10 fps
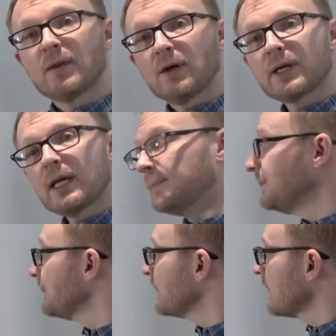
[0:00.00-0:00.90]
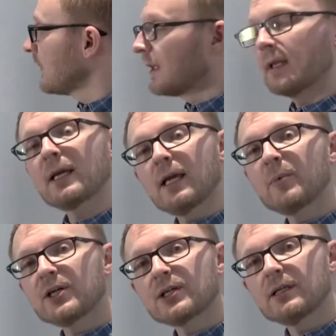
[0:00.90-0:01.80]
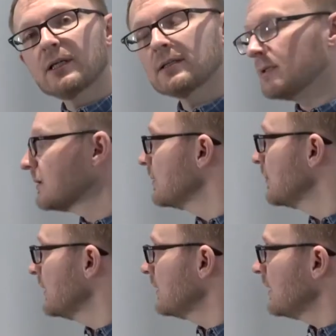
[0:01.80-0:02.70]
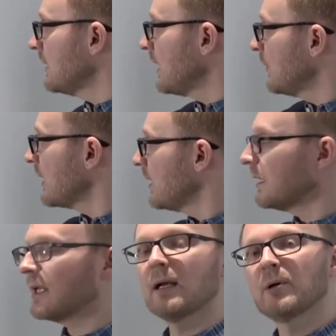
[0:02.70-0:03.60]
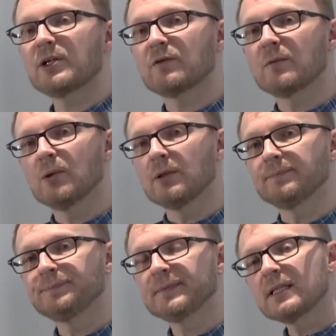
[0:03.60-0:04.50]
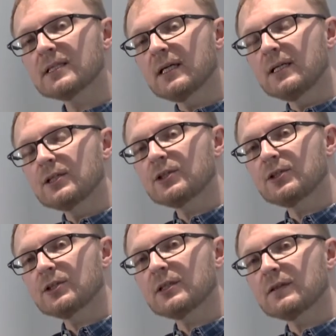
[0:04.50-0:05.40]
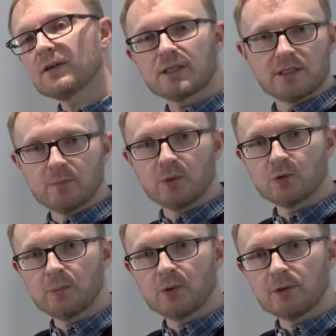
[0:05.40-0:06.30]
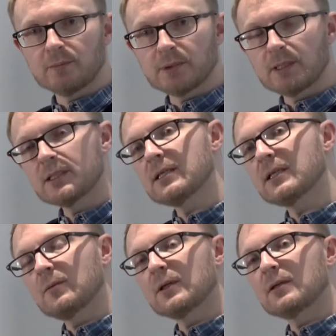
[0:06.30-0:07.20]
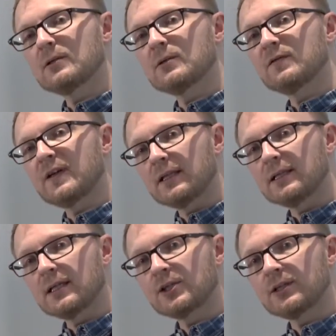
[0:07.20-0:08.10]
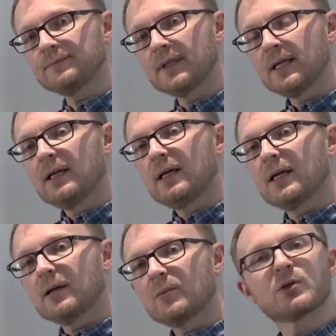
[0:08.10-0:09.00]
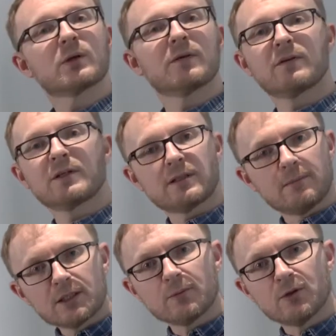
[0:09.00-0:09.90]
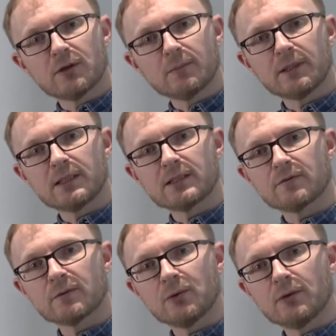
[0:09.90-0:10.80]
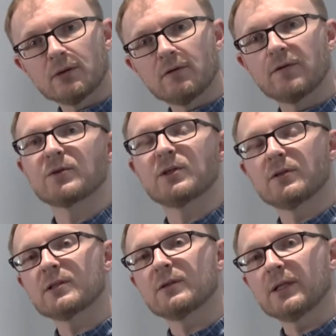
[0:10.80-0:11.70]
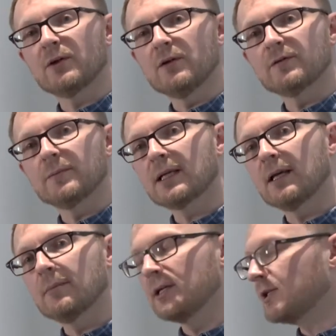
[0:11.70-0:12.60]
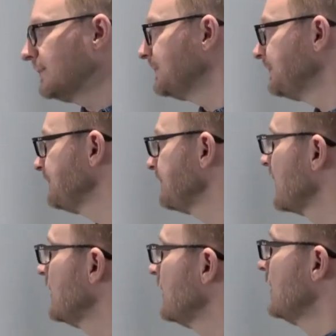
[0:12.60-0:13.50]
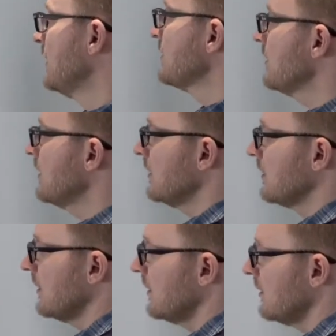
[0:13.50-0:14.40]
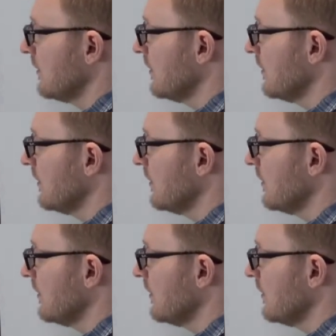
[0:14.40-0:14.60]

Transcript: Okay. The calibration has completed, and now we get a calibration report. At this stage, it's just a very simple report, but in a second we're going to do a validation, which will give us a much more comprehensive report of the results that we got from the calibration. So the